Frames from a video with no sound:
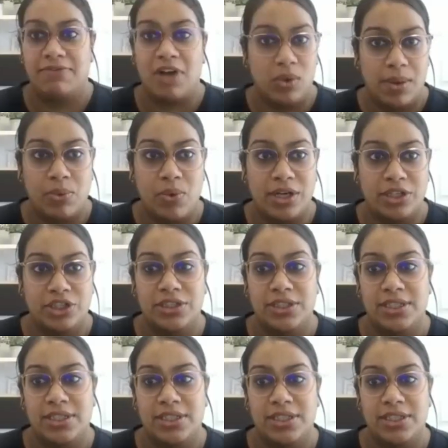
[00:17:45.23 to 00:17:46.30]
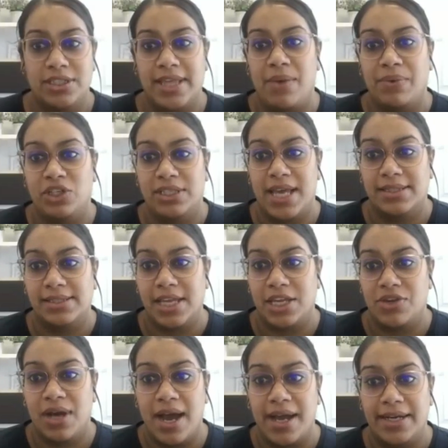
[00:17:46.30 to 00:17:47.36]
follow-up question to that, we just ask that you
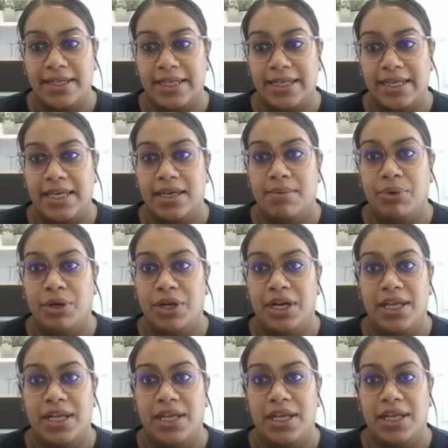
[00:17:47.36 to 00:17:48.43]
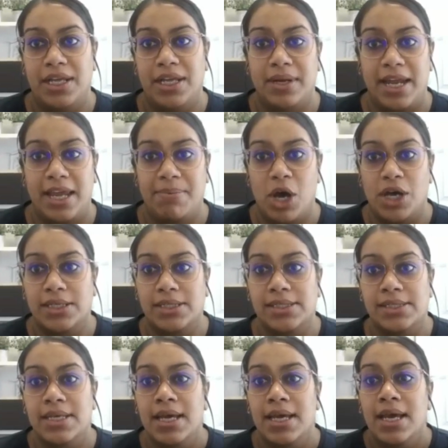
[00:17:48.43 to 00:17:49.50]
kindly put it in the Q&A
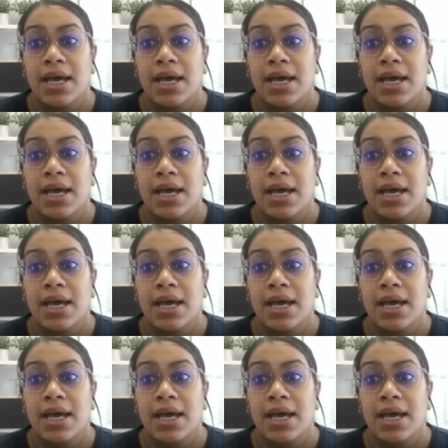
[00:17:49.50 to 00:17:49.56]
box.